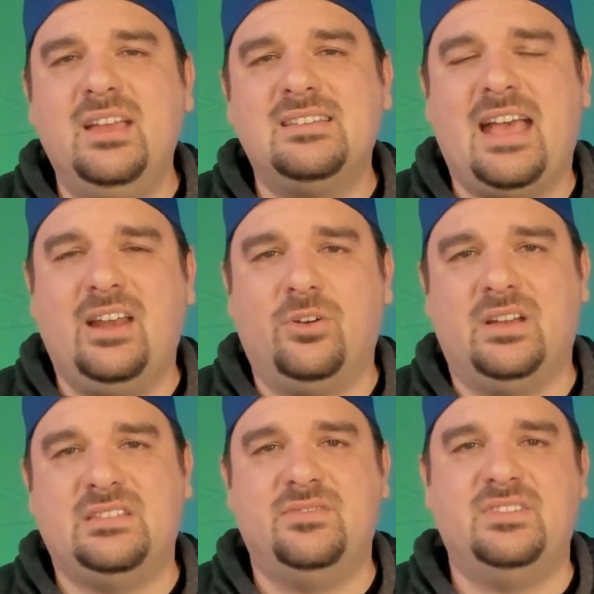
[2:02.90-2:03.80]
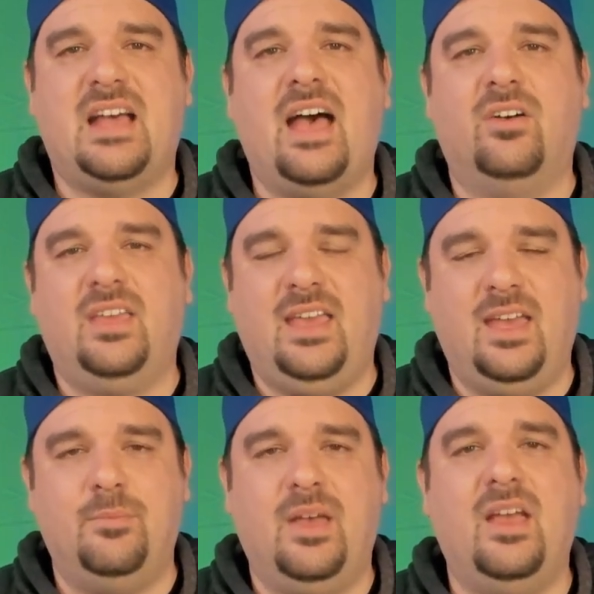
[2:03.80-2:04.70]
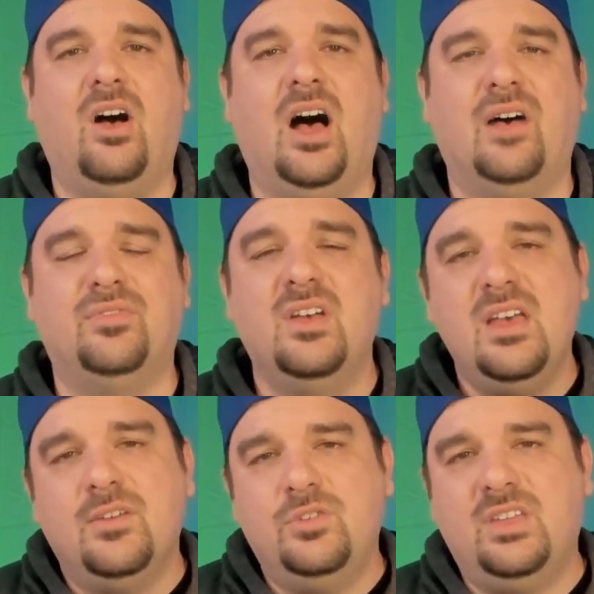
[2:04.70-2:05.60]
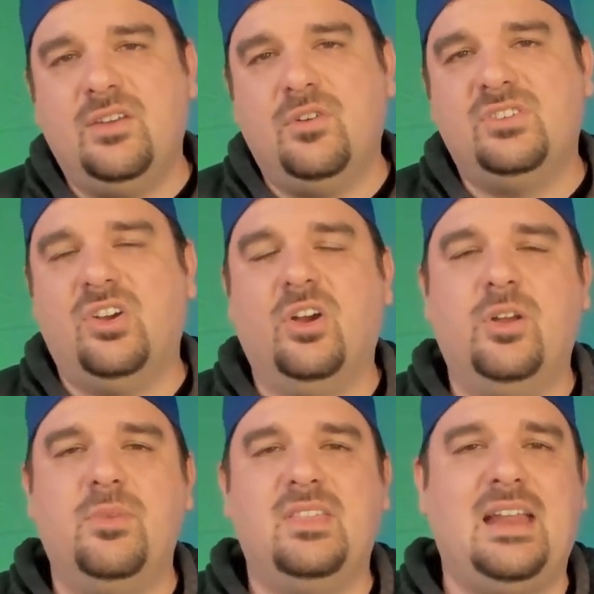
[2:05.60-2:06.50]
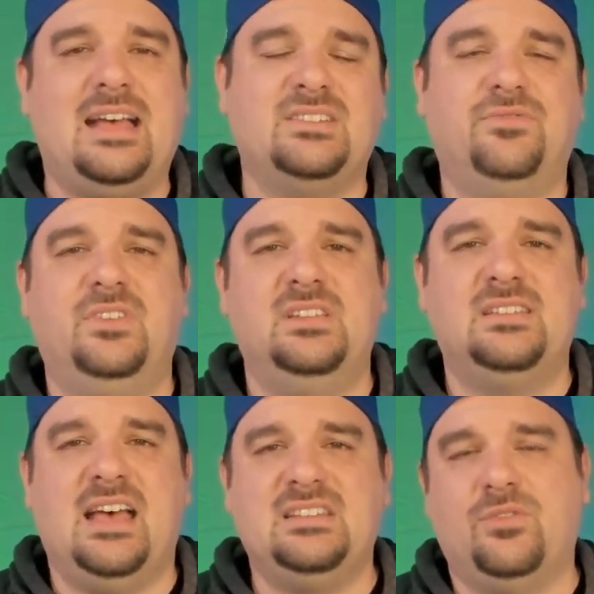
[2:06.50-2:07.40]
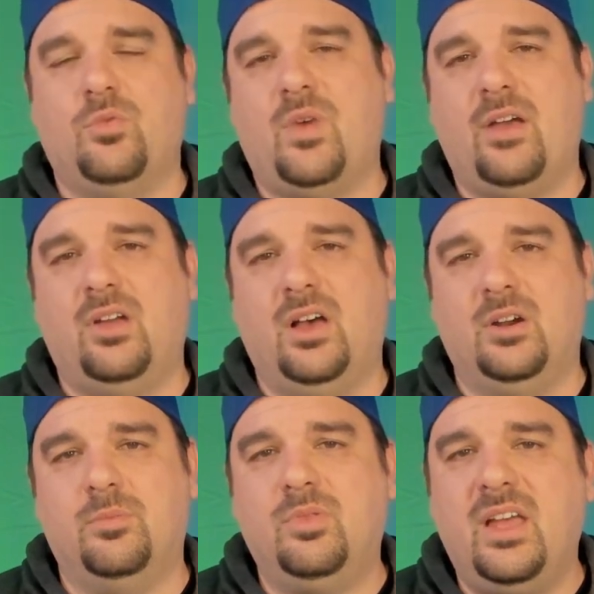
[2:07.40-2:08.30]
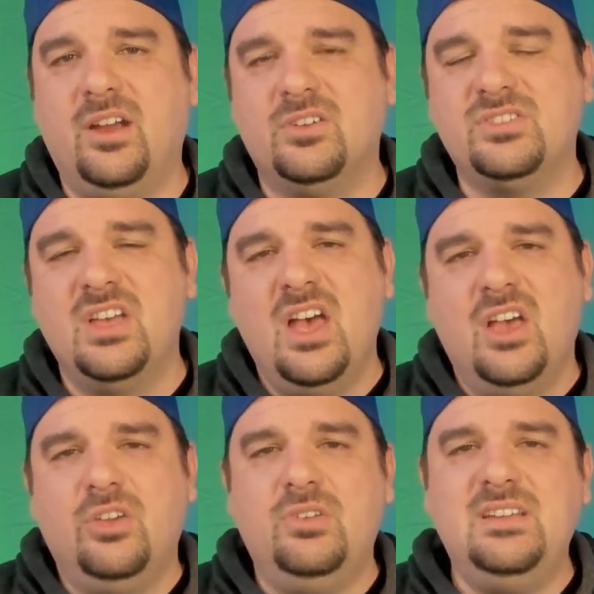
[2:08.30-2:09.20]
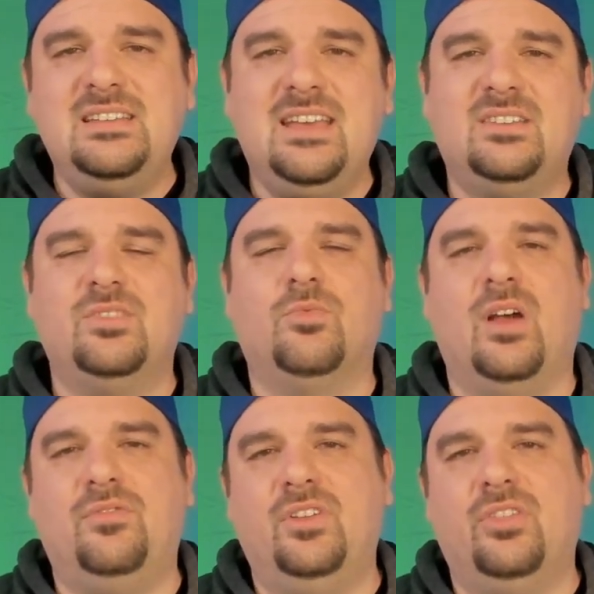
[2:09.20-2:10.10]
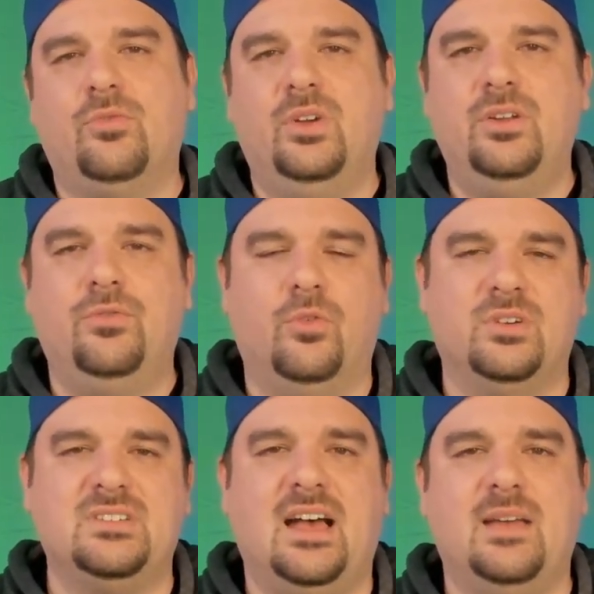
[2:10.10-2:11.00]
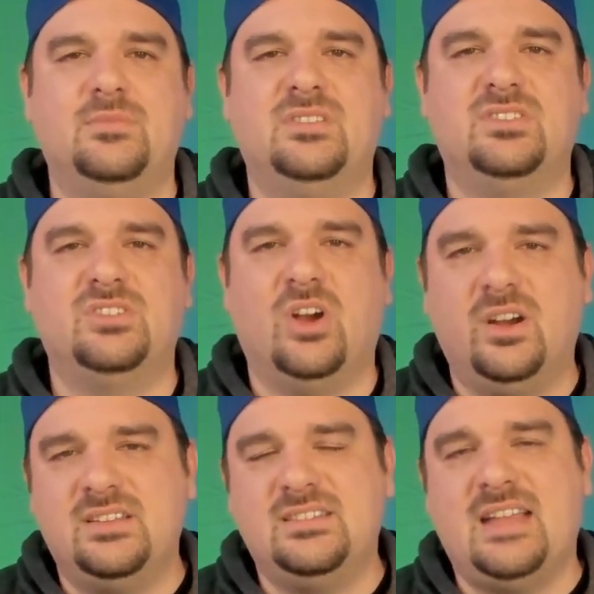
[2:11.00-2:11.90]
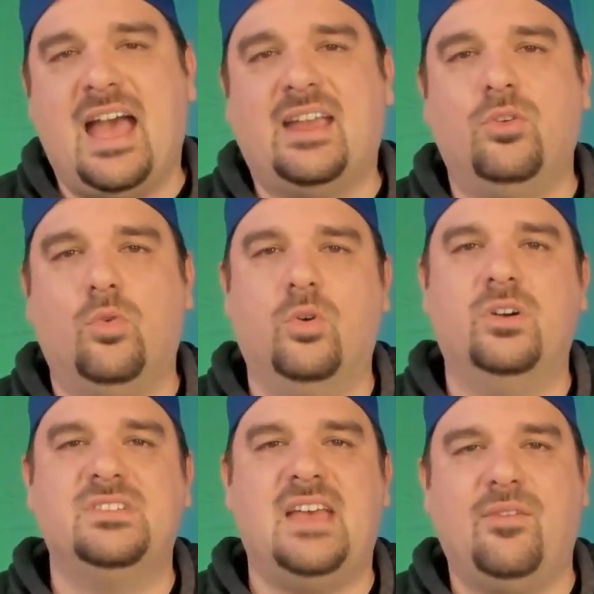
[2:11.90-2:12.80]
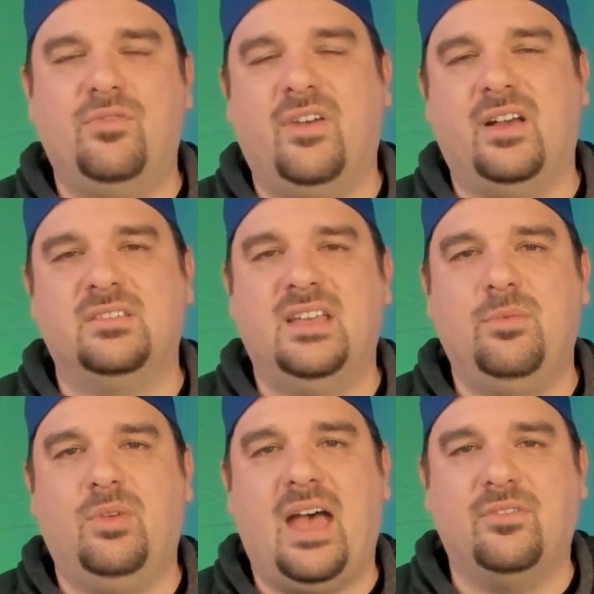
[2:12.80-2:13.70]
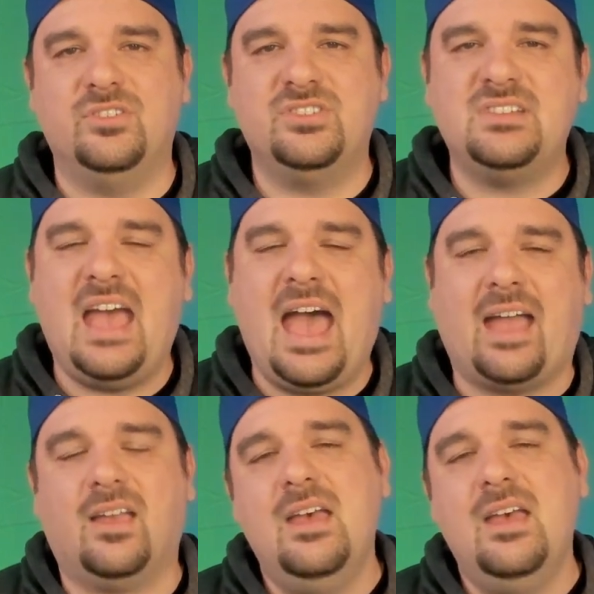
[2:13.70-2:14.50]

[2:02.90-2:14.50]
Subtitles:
a tight aggressive style can pay off. If you think of a tournament that has a field size of around 100 players, you need to get to roughly 3 to 4 times the starting stack in order to have a final table average stack.